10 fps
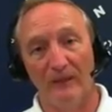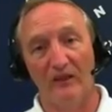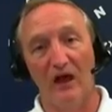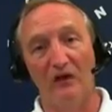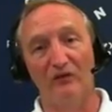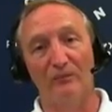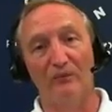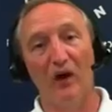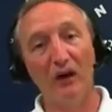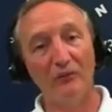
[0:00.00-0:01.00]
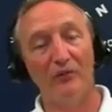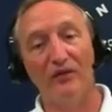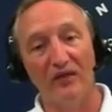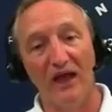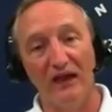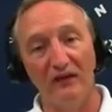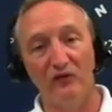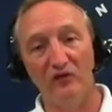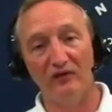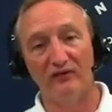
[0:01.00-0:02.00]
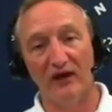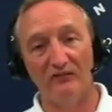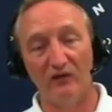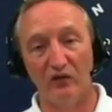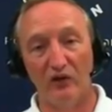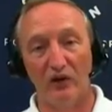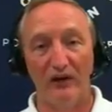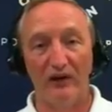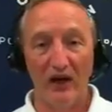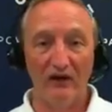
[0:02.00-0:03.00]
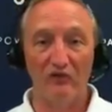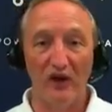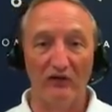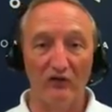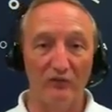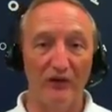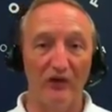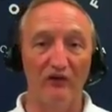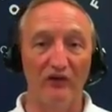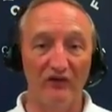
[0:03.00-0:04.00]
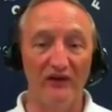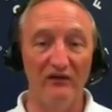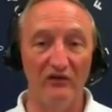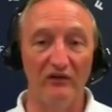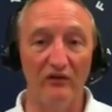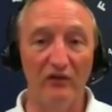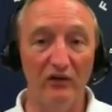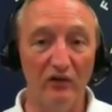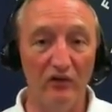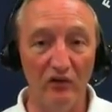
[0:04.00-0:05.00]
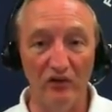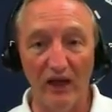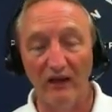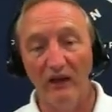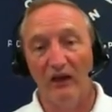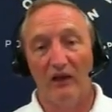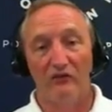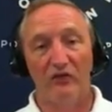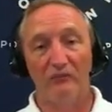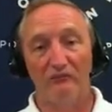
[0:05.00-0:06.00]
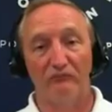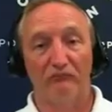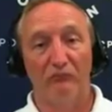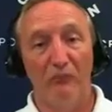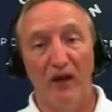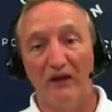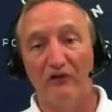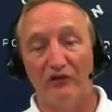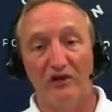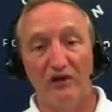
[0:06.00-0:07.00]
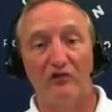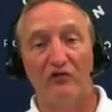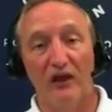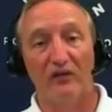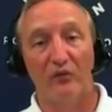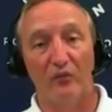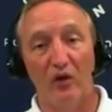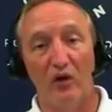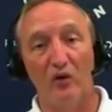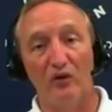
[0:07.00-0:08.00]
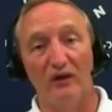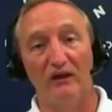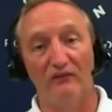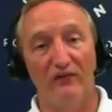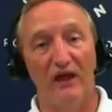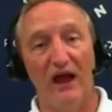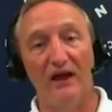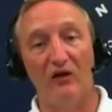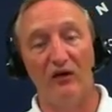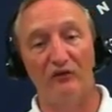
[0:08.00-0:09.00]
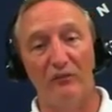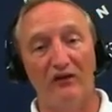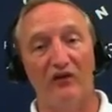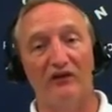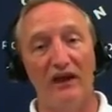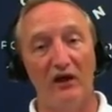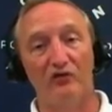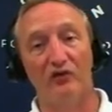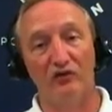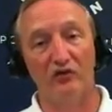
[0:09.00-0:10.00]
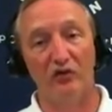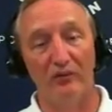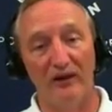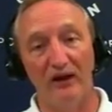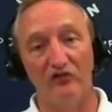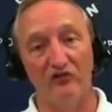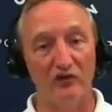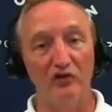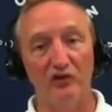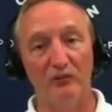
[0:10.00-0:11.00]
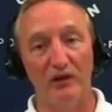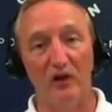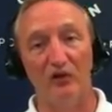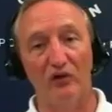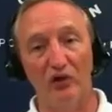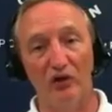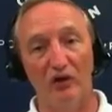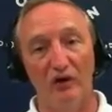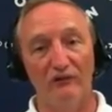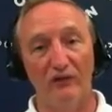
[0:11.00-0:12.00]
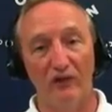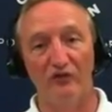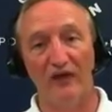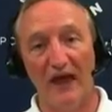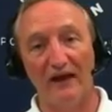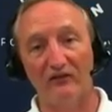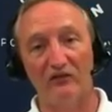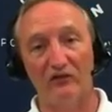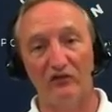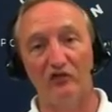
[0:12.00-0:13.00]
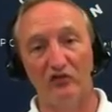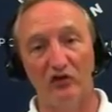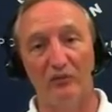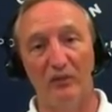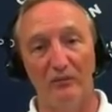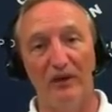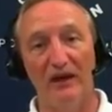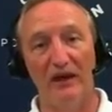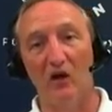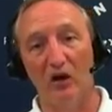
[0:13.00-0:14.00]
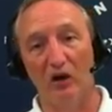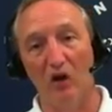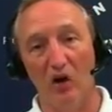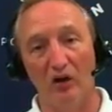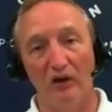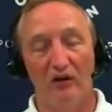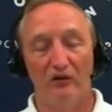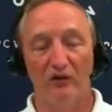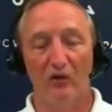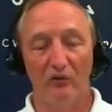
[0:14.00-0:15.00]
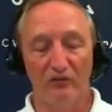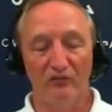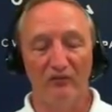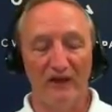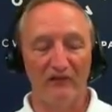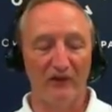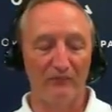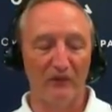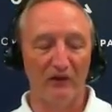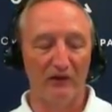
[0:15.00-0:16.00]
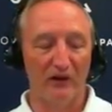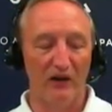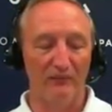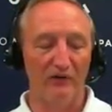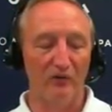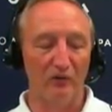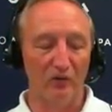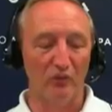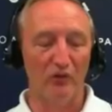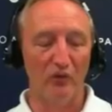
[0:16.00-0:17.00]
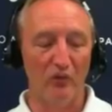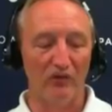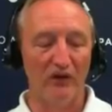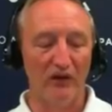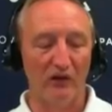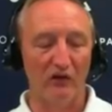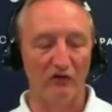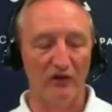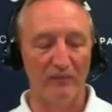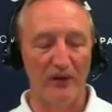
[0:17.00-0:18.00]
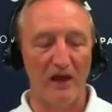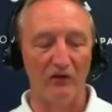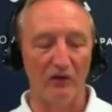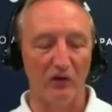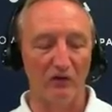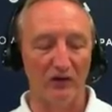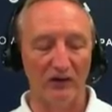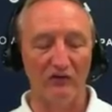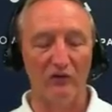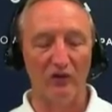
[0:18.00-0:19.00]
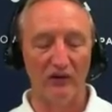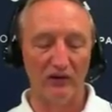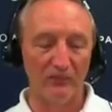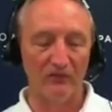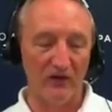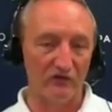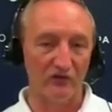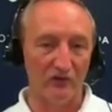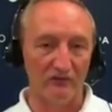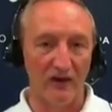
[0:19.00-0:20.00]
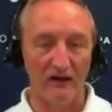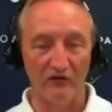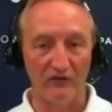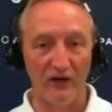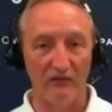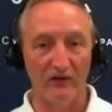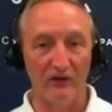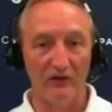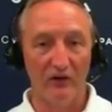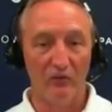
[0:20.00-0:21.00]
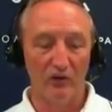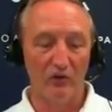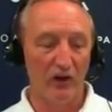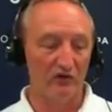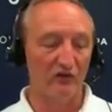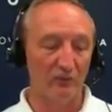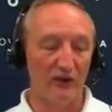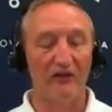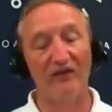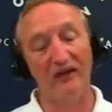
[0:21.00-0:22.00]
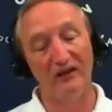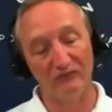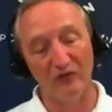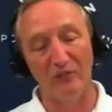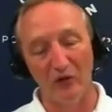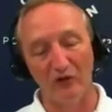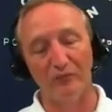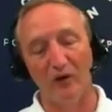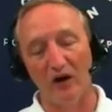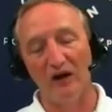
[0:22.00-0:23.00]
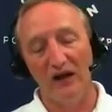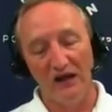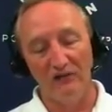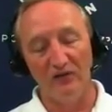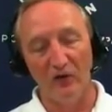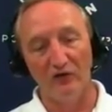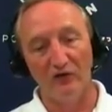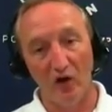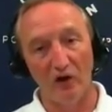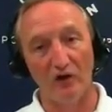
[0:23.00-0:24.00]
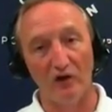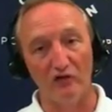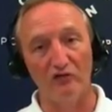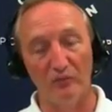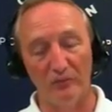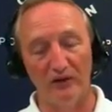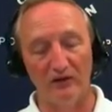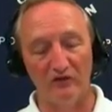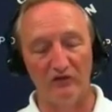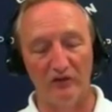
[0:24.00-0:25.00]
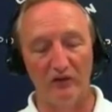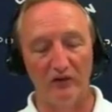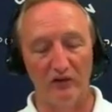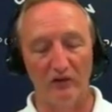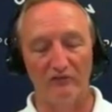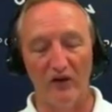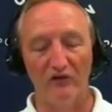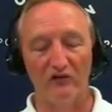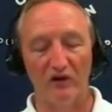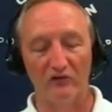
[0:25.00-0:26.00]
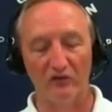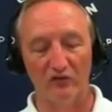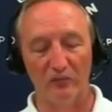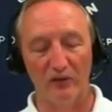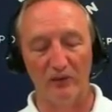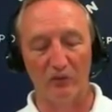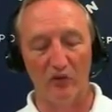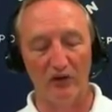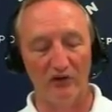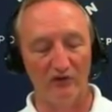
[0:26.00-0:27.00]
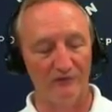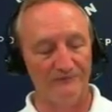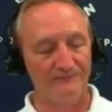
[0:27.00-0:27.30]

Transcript: Now, the problem with that, if you decide that they're going to be contractors because it's easier for you to do that, some months or years down the road, if the IRS makes a counter determination, you could be on the hook for those taxes that you should have been paying all along. So that's something you really want to think closely about, you know, look into it and get professional advice if you have any real questions. But I think for the most part, even though it's harder, you should be considering your flight instructors to be employees.